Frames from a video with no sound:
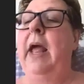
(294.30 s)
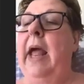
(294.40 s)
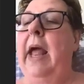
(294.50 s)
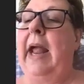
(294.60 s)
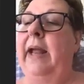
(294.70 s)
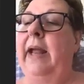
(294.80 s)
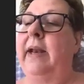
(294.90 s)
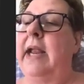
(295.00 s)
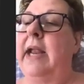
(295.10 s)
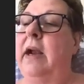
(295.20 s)
and an
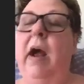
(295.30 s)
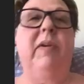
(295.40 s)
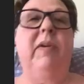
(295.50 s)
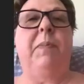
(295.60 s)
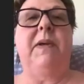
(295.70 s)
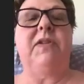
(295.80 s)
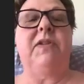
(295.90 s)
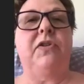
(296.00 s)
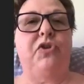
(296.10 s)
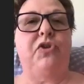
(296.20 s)
e-commerce business
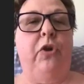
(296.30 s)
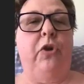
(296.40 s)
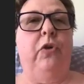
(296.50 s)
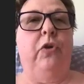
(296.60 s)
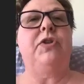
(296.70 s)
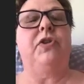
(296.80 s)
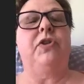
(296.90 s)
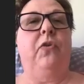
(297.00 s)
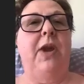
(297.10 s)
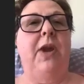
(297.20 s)
journal, which is a
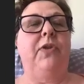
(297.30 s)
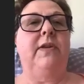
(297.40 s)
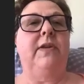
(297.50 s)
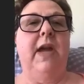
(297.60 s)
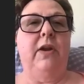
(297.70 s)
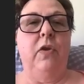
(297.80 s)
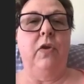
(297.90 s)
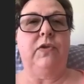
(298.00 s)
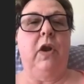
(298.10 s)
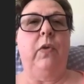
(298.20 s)
great thing to take notes
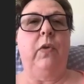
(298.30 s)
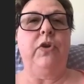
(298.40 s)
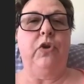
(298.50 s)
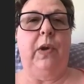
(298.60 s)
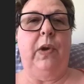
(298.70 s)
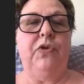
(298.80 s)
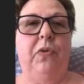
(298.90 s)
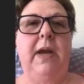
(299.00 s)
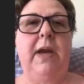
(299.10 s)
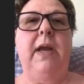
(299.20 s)
on when you're doing
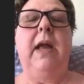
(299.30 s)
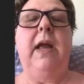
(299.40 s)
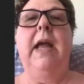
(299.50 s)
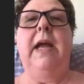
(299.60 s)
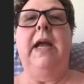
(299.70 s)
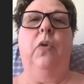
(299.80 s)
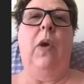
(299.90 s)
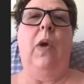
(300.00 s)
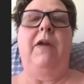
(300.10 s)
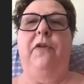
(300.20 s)
training. It's a
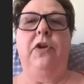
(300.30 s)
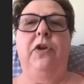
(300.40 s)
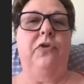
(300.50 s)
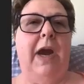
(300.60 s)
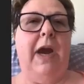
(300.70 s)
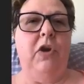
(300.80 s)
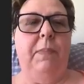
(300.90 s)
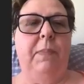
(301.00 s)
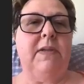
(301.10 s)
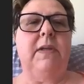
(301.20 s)
way for you to track your
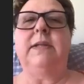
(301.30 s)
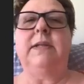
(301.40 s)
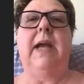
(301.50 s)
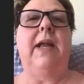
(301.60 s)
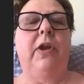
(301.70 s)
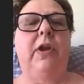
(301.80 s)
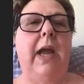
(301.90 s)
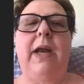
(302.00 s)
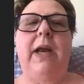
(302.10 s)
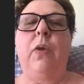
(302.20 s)
business, anything,
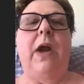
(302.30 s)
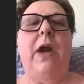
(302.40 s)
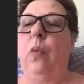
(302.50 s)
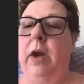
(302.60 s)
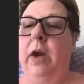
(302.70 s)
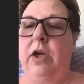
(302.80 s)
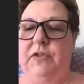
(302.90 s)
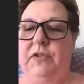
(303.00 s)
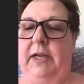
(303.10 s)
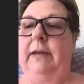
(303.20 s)
any way you want to use
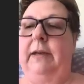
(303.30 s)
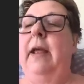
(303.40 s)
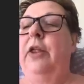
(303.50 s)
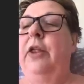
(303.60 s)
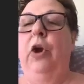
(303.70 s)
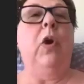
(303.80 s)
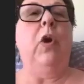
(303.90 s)
it. There will